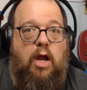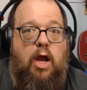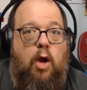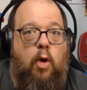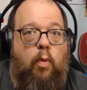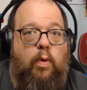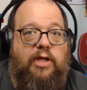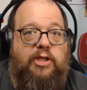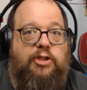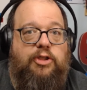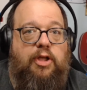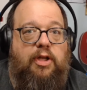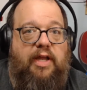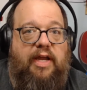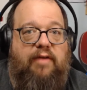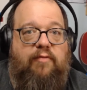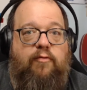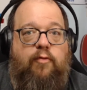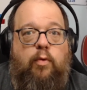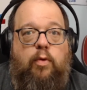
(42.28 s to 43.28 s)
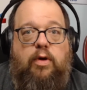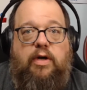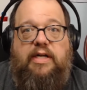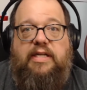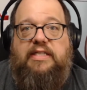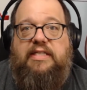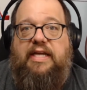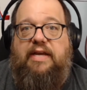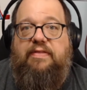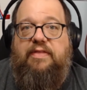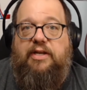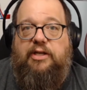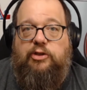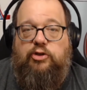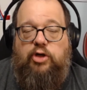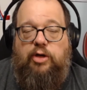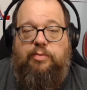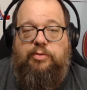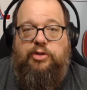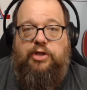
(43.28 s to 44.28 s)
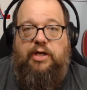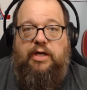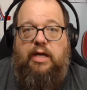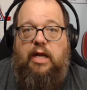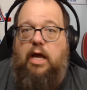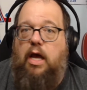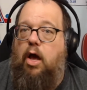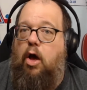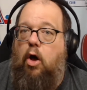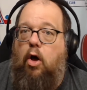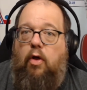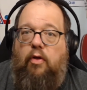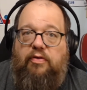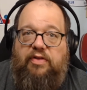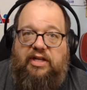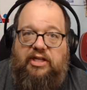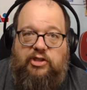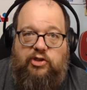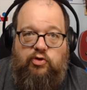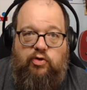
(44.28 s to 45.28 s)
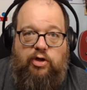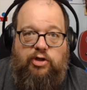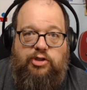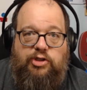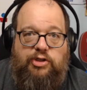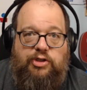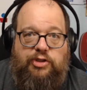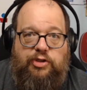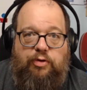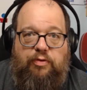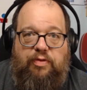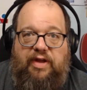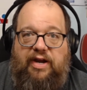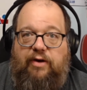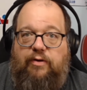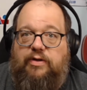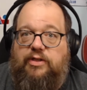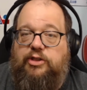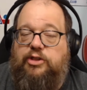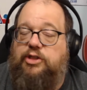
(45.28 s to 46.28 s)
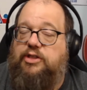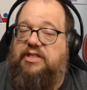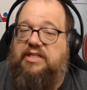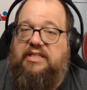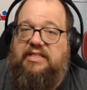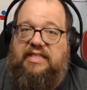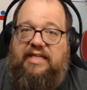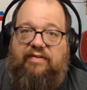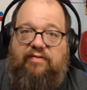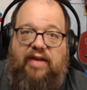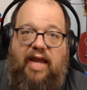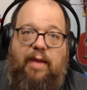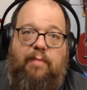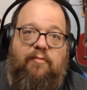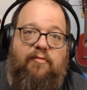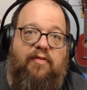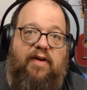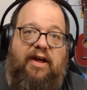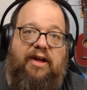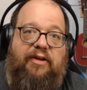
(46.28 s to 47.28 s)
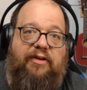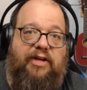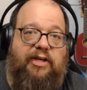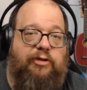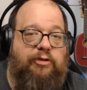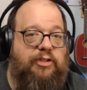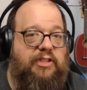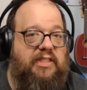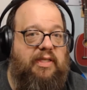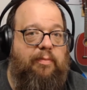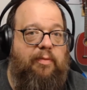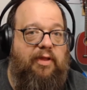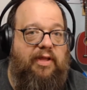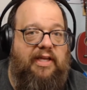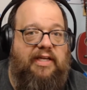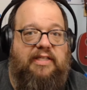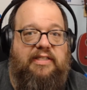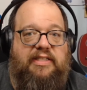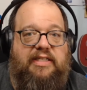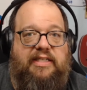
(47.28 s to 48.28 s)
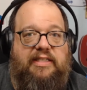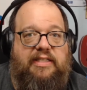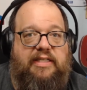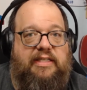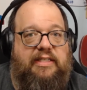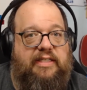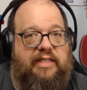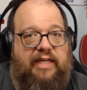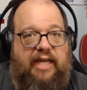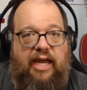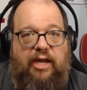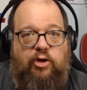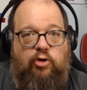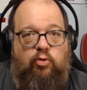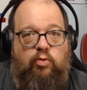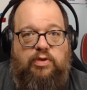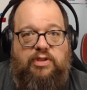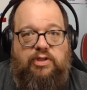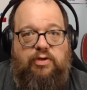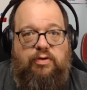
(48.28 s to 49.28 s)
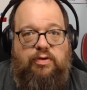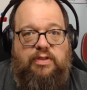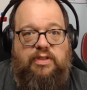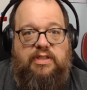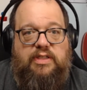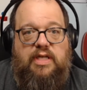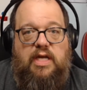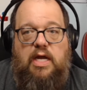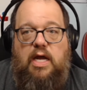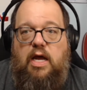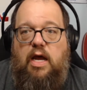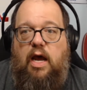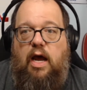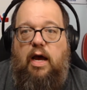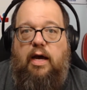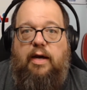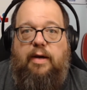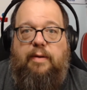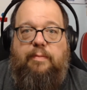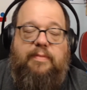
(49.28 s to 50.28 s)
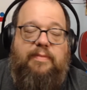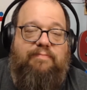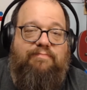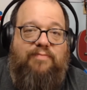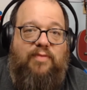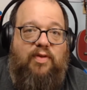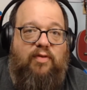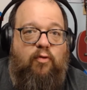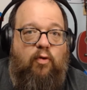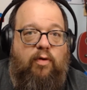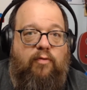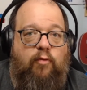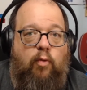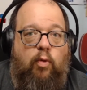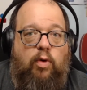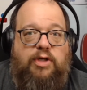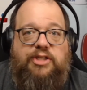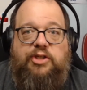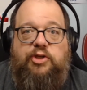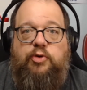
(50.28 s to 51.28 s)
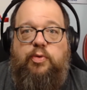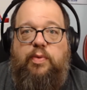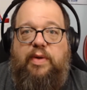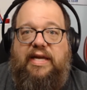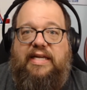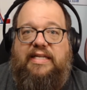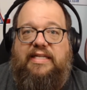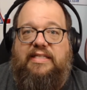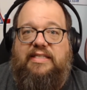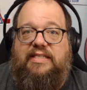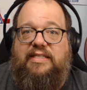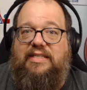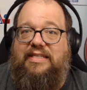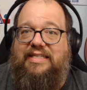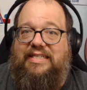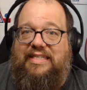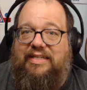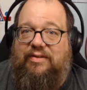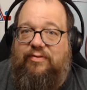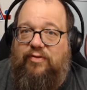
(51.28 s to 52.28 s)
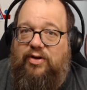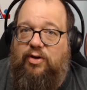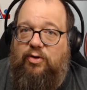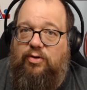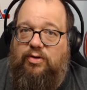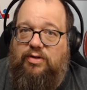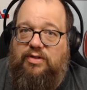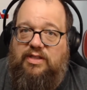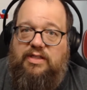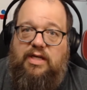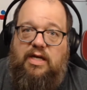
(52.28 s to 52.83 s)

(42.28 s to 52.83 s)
which the link for is in the description. All the instructions are there. It's just a save game file, and you simulate a season to get your results. The 4-4-2 is difficult,